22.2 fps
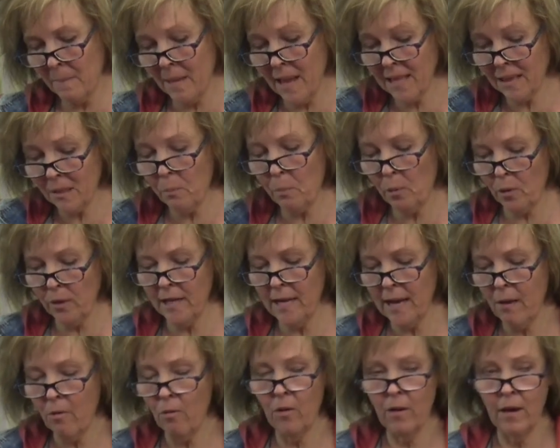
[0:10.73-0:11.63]
at the point
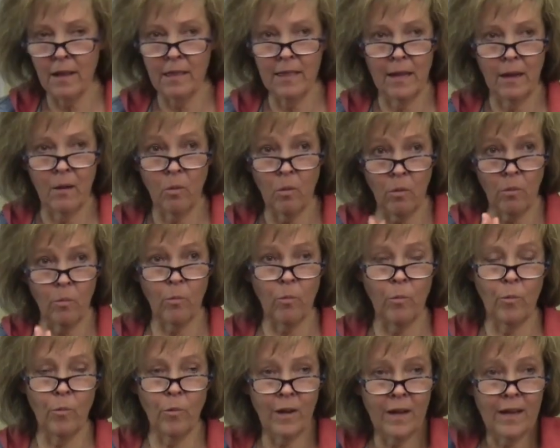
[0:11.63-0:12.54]
now where I think, well,
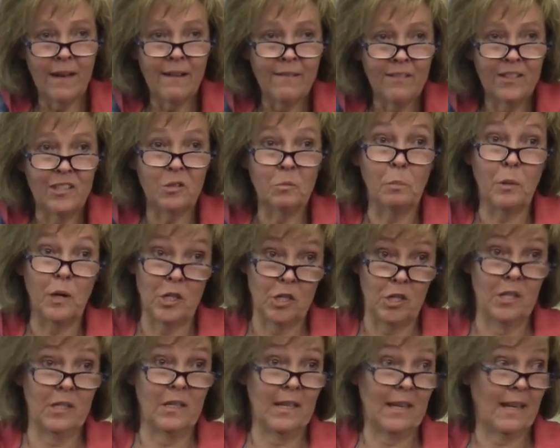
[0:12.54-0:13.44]
what kind of
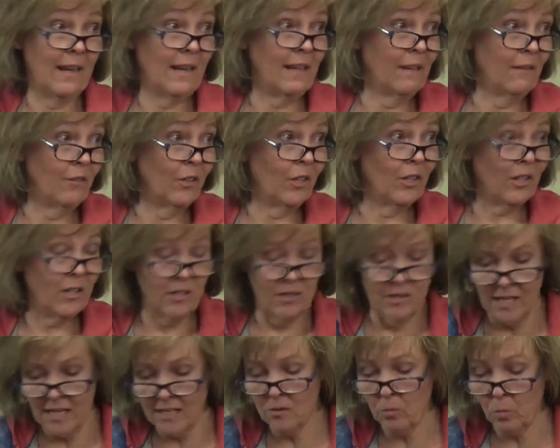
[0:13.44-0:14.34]
expression can I give her?
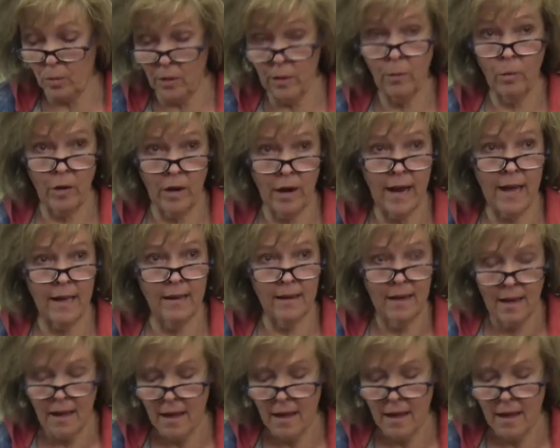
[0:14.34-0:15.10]
Because that's where we're at.